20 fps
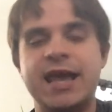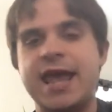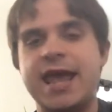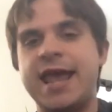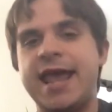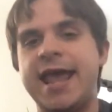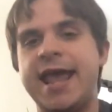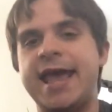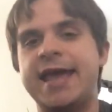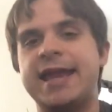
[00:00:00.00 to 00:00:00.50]

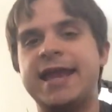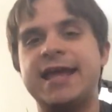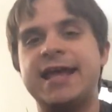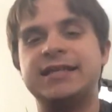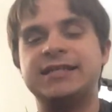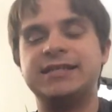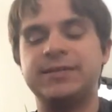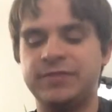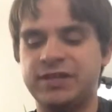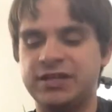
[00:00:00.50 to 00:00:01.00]
and has
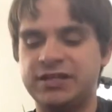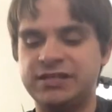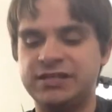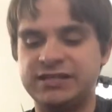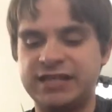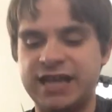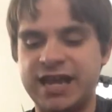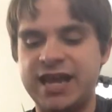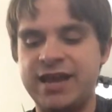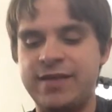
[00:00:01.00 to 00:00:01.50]
some of the
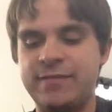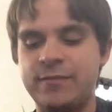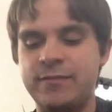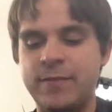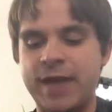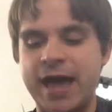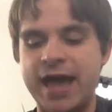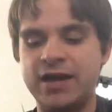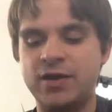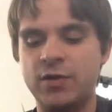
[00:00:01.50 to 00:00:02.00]
same
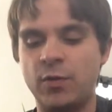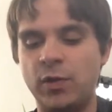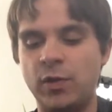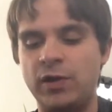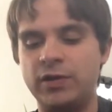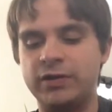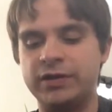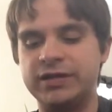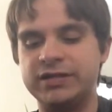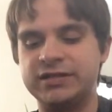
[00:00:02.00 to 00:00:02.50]
bad
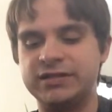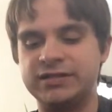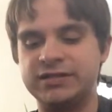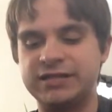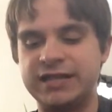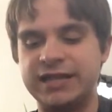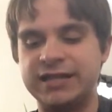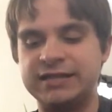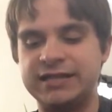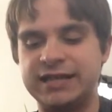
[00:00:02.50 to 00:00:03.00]
qualities as
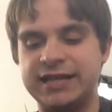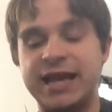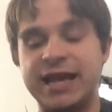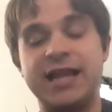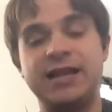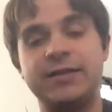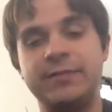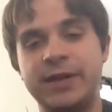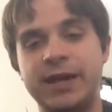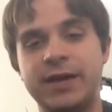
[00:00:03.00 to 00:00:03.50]
states like
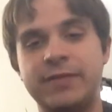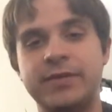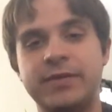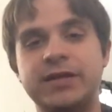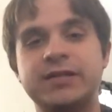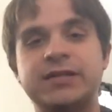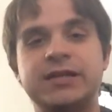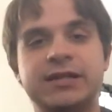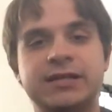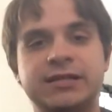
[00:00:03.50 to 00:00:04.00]
Alabama,
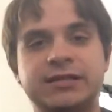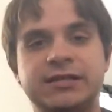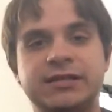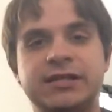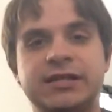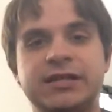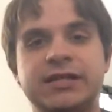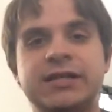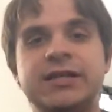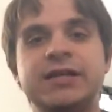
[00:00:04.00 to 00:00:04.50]

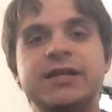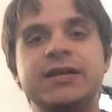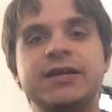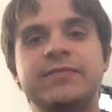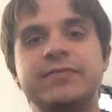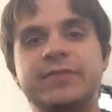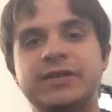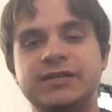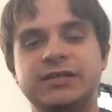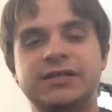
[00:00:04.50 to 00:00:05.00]
Tennessee,
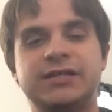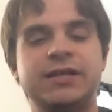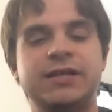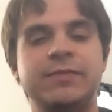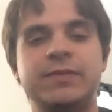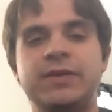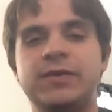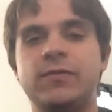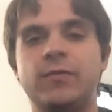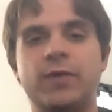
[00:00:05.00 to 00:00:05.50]

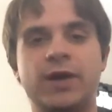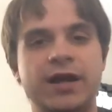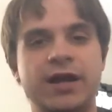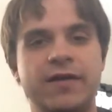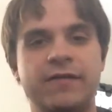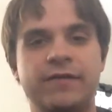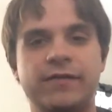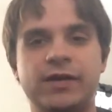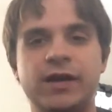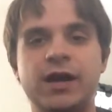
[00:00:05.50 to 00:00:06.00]
Mississippi,
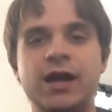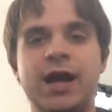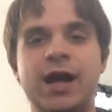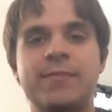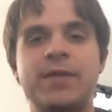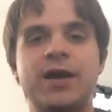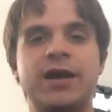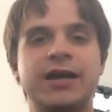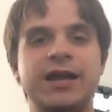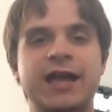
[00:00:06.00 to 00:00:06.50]
whatever. I'm
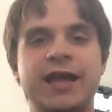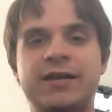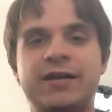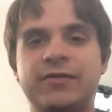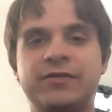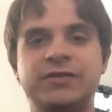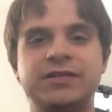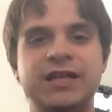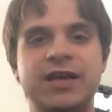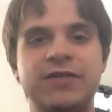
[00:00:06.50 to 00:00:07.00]
not going to hate on
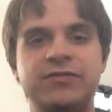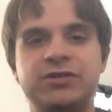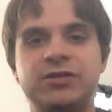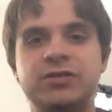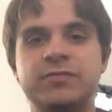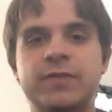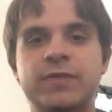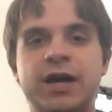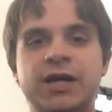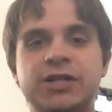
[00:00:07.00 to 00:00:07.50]
the South
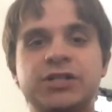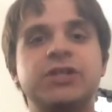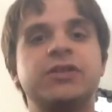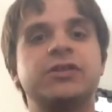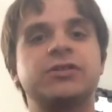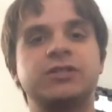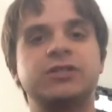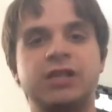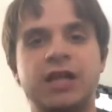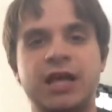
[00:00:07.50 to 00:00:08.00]
too much.
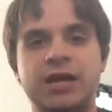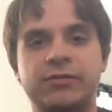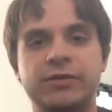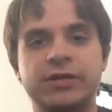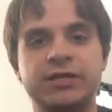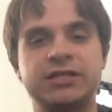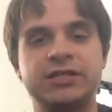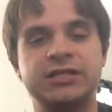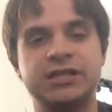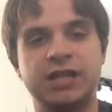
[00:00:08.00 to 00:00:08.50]
There's a lot of
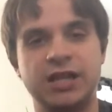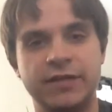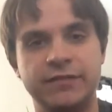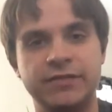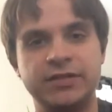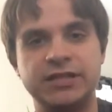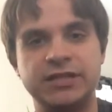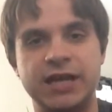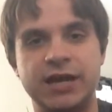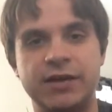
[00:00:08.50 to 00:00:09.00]
reasons to love
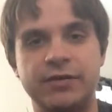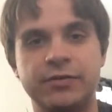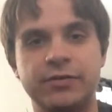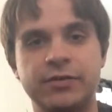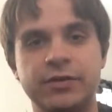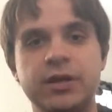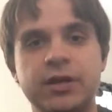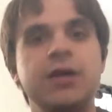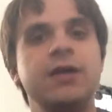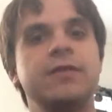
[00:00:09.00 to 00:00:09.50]
the South.
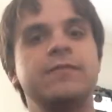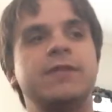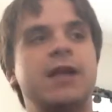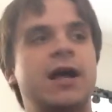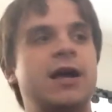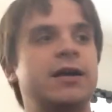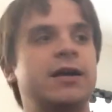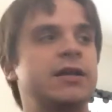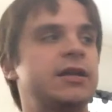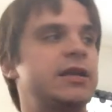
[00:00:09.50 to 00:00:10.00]
I'm
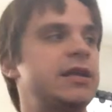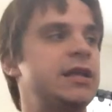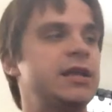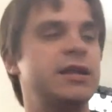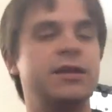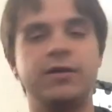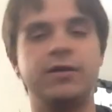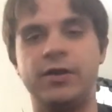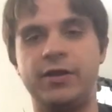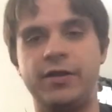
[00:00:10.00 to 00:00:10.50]
not going to get
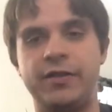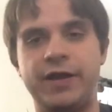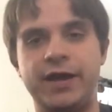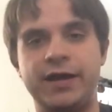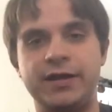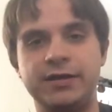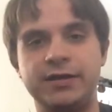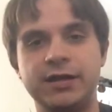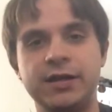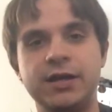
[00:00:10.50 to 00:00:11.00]
into all
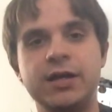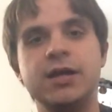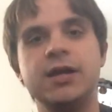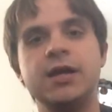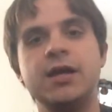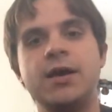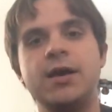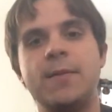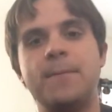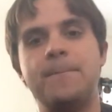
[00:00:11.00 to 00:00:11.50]
that.
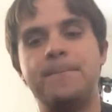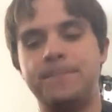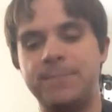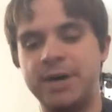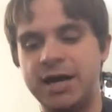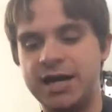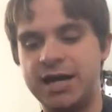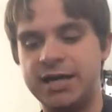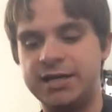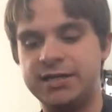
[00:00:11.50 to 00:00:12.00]

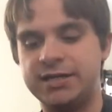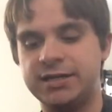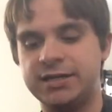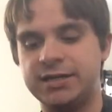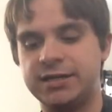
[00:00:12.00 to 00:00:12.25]
But